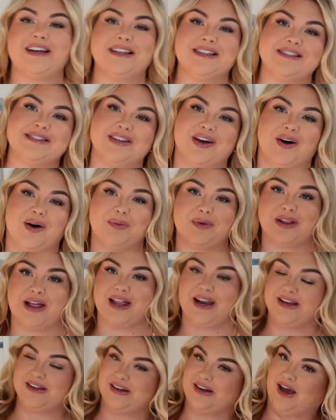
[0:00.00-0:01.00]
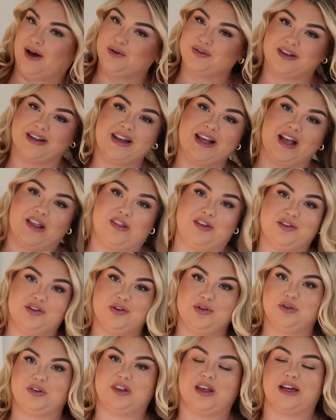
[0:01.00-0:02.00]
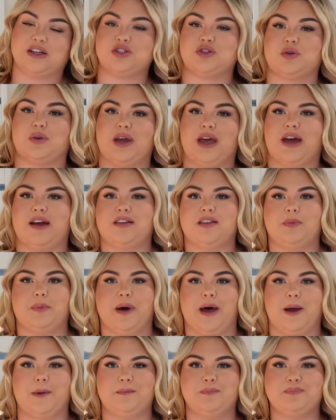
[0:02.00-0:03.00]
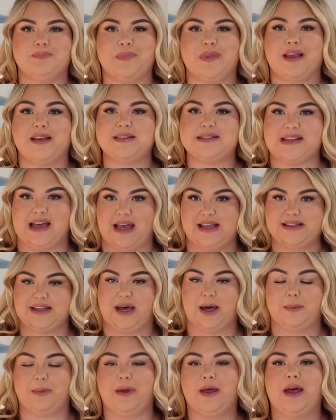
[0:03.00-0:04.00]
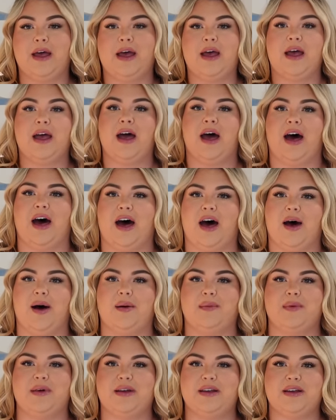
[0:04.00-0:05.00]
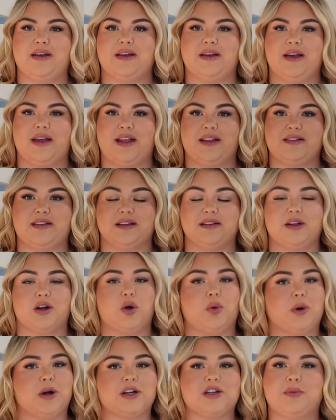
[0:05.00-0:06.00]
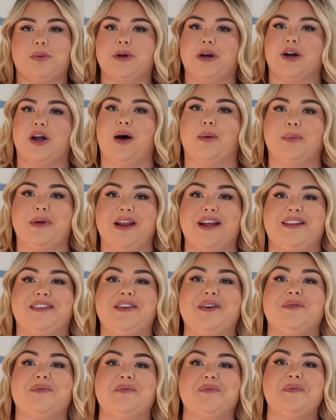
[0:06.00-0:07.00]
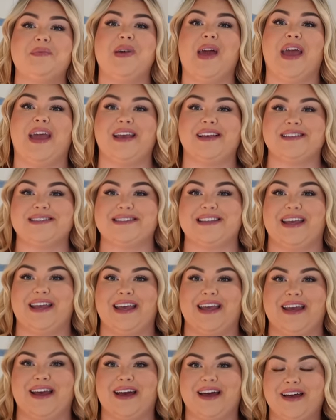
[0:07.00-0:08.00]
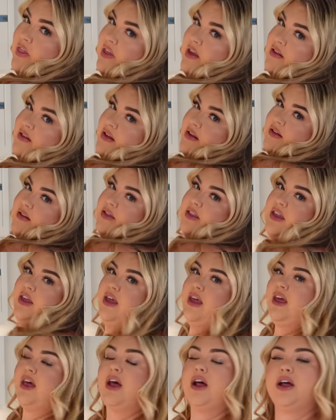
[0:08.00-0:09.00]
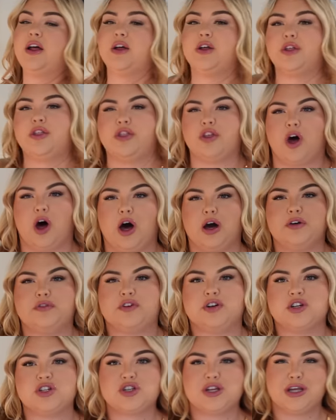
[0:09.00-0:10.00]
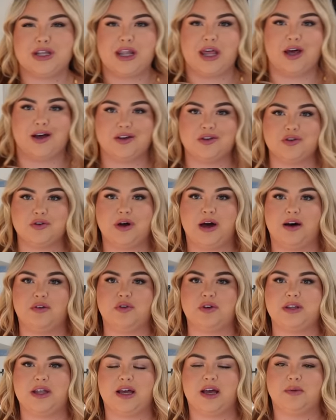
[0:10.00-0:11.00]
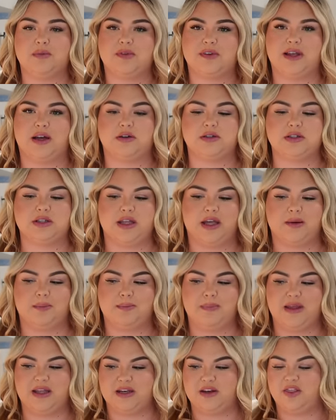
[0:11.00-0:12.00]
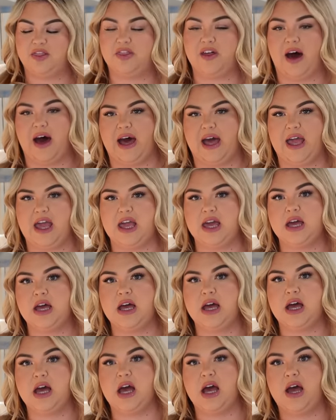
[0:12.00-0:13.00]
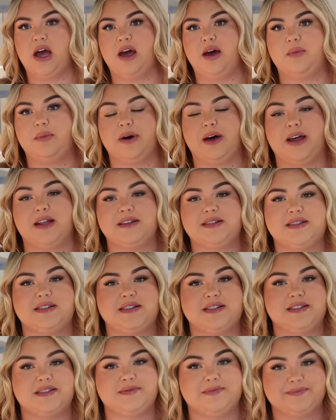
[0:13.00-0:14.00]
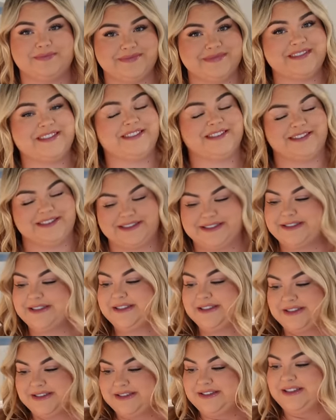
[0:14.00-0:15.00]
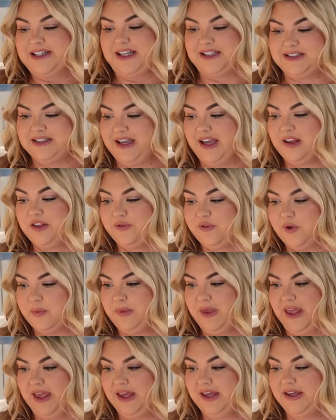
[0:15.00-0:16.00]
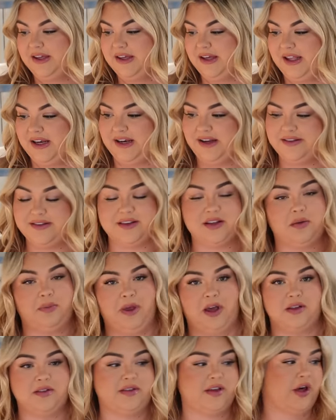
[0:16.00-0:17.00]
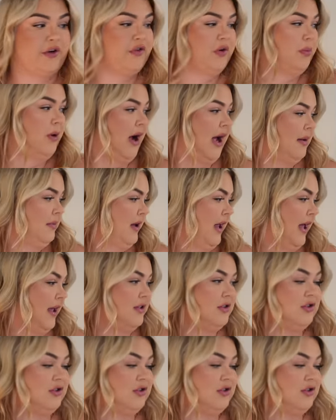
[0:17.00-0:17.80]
So I'm glad I did. I was going to get the 2 slash 3X, but size up. Um, it's a little work to put it on, but it's amazing. This is the thong version. They also have one that comes down to like mid-thigh, but it's a yes for me, and it is going to be on sale for Prime Day.